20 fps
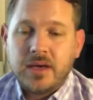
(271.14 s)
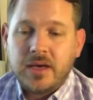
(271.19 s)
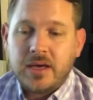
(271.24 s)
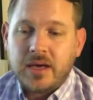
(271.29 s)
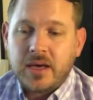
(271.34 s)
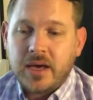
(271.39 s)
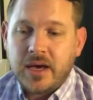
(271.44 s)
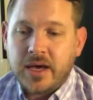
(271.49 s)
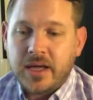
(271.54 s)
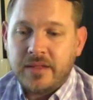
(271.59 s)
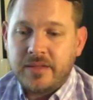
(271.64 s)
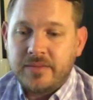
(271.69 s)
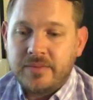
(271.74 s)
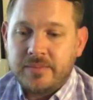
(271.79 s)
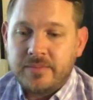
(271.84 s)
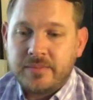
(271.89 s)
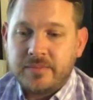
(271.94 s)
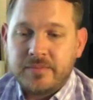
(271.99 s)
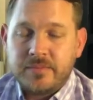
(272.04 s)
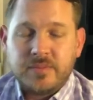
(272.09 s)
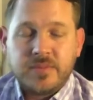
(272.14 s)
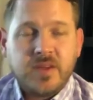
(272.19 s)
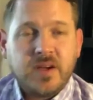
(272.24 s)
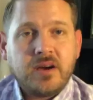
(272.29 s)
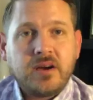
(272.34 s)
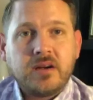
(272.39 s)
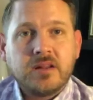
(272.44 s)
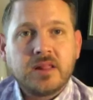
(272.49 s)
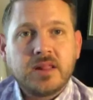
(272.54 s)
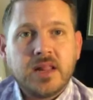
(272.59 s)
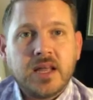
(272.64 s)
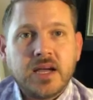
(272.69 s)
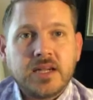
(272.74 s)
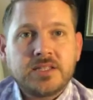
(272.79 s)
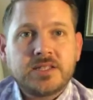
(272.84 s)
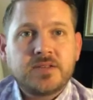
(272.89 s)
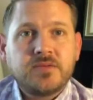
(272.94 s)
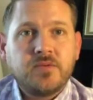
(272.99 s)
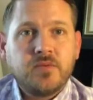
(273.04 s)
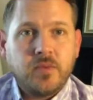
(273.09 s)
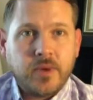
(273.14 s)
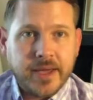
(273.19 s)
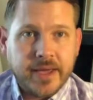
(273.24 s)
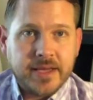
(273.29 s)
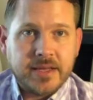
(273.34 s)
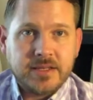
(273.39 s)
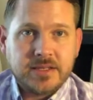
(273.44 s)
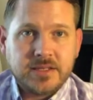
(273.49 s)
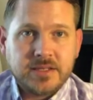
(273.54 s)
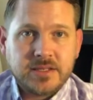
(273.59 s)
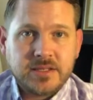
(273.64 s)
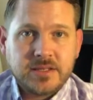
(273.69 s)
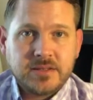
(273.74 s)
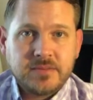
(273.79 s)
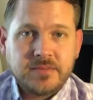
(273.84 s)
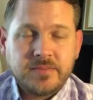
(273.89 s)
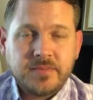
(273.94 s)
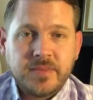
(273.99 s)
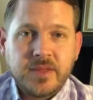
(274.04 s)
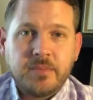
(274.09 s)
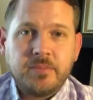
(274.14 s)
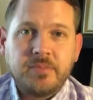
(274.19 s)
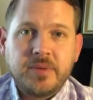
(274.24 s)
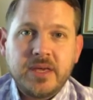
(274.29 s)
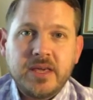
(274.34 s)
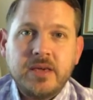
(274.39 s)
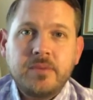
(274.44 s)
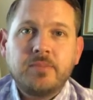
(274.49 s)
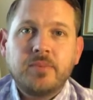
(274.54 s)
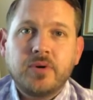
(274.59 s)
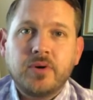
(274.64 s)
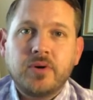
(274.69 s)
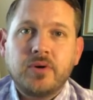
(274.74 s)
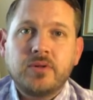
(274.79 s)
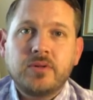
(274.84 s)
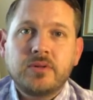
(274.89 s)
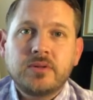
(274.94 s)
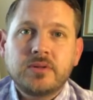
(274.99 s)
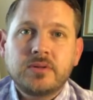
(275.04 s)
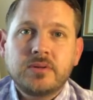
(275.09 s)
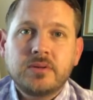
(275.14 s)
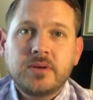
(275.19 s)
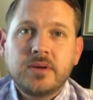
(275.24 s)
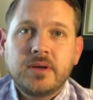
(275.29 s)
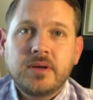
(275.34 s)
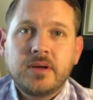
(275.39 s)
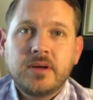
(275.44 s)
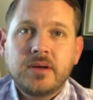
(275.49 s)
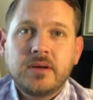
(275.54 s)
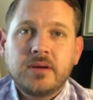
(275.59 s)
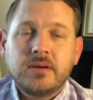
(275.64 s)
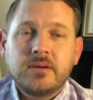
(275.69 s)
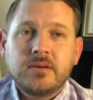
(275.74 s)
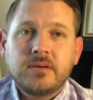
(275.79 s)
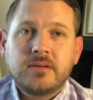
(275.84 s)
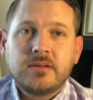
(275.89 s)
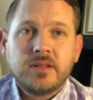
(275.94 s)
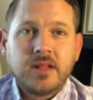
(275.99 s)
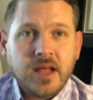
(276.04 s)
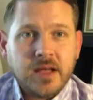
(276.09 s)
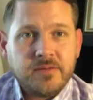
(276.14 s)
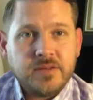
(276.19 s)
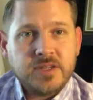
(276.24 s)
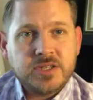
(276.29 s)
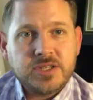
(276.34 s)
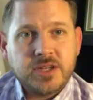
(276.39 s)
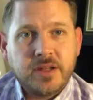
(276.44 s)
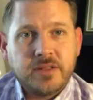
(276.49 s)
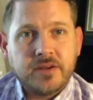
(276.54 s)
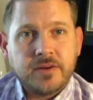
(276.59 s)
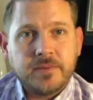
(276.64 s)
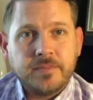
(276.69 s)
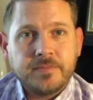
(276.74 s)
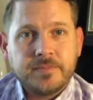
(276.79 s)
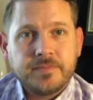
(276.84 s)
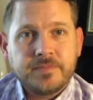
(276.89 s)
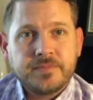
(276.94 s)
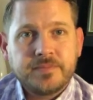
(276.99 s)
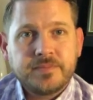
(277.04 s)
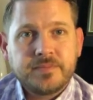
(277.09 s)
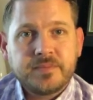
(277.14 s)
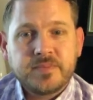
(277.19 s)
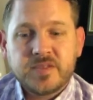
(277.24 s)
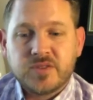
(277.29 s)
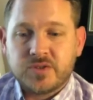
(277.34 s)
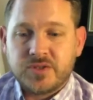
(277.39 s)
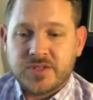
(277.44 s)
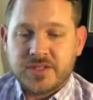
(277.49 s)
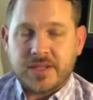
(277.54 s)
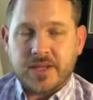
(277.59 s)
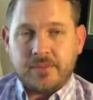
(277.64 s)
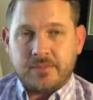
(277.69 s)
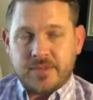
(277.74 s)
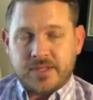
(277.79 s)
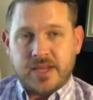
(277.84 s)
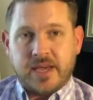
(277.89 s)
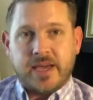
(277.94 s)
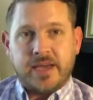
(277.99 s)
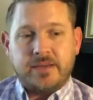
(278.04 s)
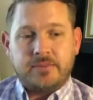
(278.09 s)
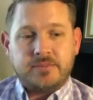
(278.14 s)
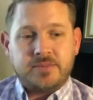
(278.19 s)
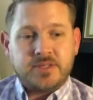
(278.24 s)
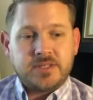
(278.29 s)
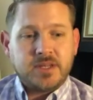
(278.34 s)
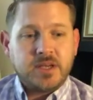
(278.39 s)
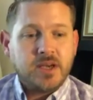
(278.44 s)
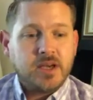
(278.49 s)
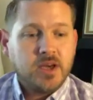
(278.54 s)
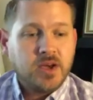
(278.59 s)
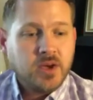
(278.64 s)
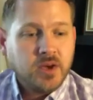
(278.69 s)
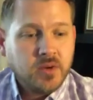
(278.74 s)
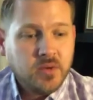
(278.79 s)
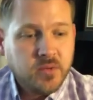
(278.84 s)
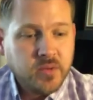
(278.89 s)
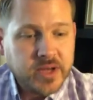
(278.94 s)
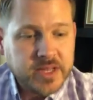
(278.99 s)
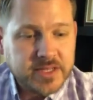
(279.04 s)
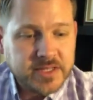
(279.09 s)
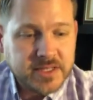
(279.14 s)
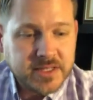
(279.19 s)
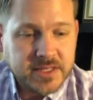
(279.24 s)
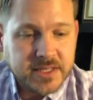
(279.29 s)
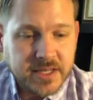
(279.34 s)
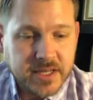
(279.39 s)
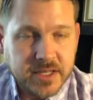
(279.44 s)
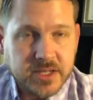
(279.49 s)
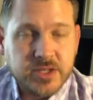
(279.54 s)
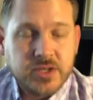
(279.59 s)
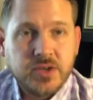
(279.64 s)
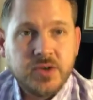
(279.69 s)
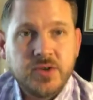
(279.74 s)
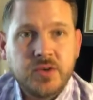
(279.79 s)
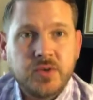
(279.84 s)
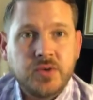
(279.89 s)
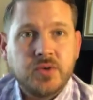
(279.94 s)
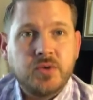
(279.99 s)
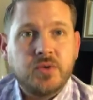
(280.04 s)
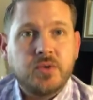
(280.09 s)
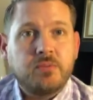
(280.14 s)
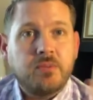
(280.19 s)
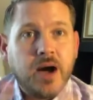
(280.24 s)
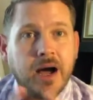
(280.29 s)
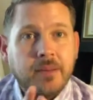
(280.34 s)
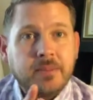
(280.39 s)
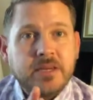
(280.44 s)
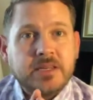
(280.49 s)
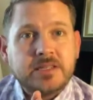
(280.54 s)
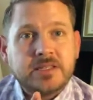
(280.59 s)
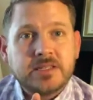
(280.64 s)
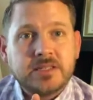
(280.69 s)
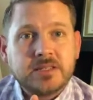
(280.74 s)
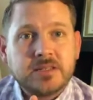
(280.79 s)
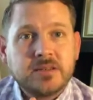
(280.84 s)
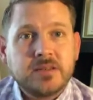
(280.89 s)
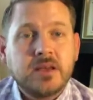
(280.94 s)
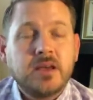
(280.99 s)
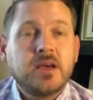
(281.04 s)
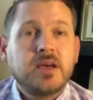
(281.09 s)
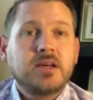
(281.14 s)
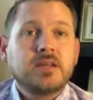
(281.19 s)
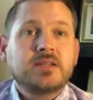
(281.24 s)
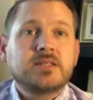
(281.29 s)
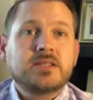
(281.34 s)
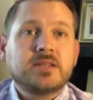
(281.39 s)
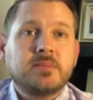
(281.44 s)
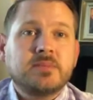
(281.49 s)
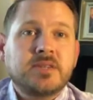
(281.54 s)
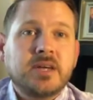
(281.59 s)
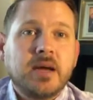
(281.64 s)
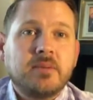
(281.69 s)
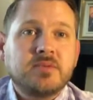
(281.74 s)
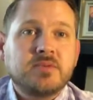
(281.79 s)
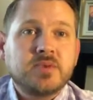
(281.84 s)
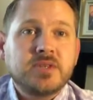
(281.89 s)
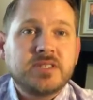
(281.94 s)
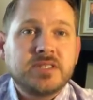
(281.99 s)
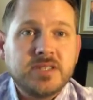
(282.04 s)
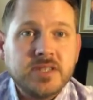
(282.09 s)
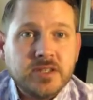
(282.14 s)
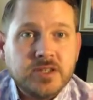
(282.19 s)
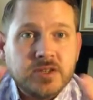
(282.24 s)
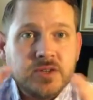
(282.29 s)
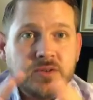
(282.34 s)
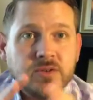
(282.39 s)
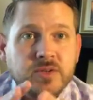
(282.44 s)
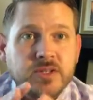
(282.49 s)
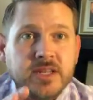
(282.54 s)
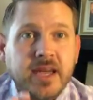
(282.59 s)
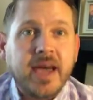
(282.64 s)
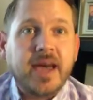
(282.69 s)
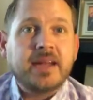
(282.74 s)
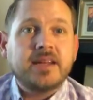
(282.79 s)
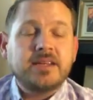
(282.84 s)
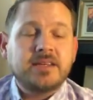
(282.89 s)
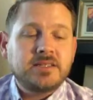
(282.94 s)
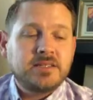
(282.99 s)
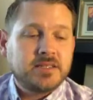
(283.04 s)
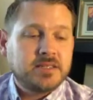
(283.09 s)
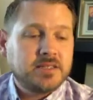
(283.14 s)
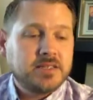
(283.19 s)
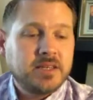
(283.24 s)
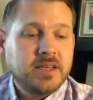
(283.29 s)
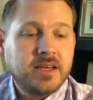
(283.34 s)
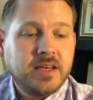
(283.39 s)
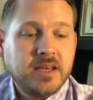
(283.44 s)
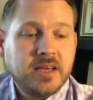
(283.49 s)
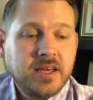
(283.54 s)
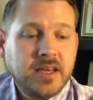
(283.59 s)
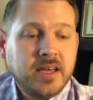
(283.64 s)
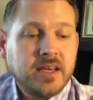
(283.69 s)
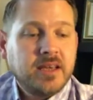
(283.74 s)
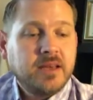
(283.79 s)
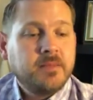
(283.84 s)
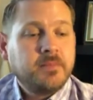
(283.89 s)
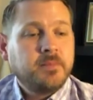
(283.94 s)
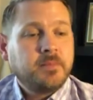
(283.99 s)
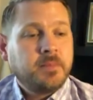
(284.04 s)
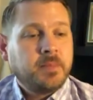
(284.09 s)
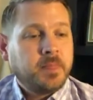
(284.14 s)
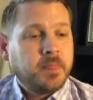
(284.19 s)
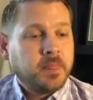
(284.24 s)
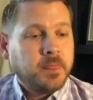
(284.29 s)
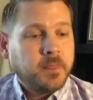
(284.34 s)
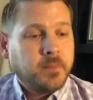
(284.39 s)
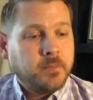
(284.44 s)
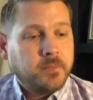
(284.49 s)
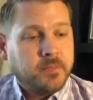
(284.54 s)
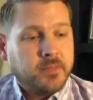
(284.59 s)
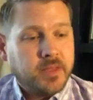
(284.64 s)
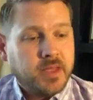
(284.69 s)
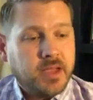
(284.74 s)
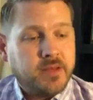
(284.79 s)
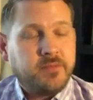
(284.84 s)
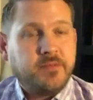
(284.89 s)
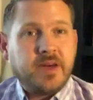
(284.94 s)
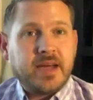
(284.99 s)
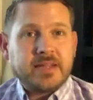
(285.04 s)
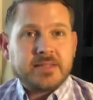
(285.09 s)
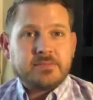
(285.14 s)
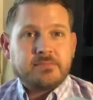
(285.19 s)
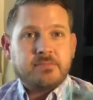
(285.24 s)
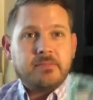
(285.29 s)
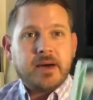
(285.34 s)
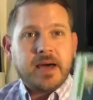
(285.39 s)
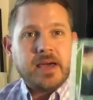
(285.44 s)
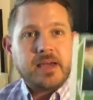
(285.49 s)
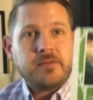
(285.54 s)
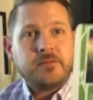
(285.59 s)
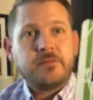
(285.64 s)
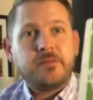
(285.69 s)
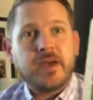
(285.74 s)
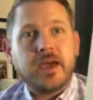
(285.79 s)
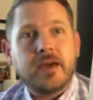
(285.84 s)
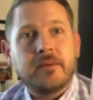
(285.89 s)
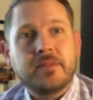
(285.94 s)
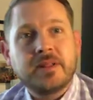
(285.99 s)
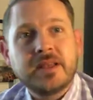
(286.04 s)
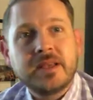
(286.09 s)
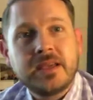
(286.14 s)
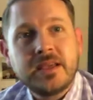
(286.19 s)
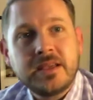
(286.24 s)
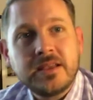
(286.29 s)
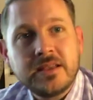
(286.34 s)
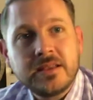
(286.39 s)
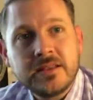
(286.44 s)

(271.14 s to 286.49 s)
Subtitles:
There are lots of ways that people love each other. So sometimes we see two mommies, sometimes we see two daddies. In fact, my family